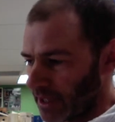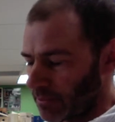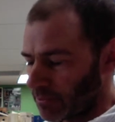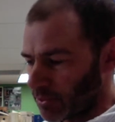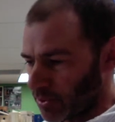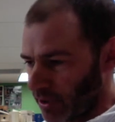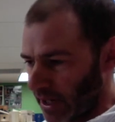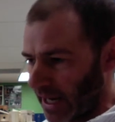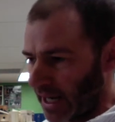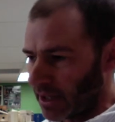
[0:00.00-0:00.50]

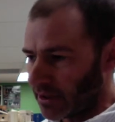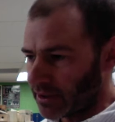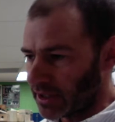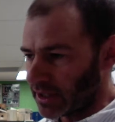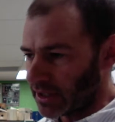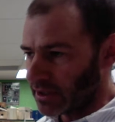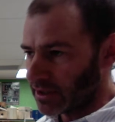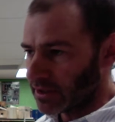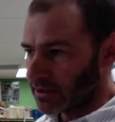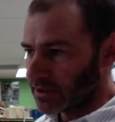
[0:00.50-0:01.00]
proud
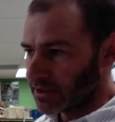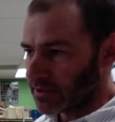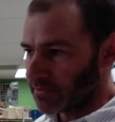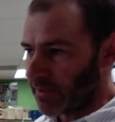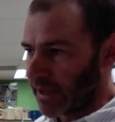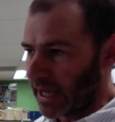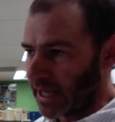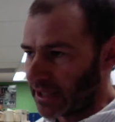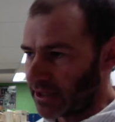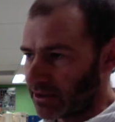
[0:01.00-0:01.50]

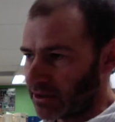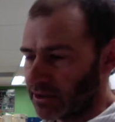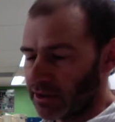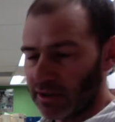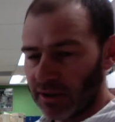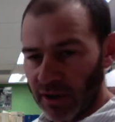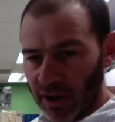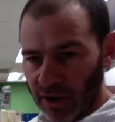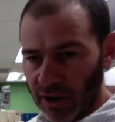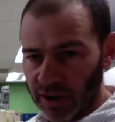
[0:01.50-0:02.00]

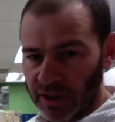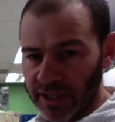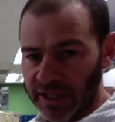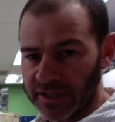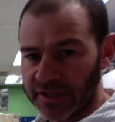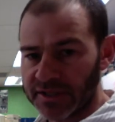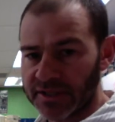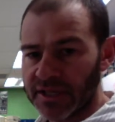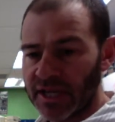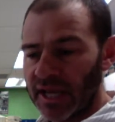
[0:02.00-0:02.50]
Spaniard
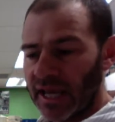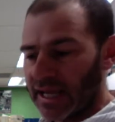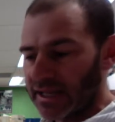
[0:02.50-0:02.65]
artist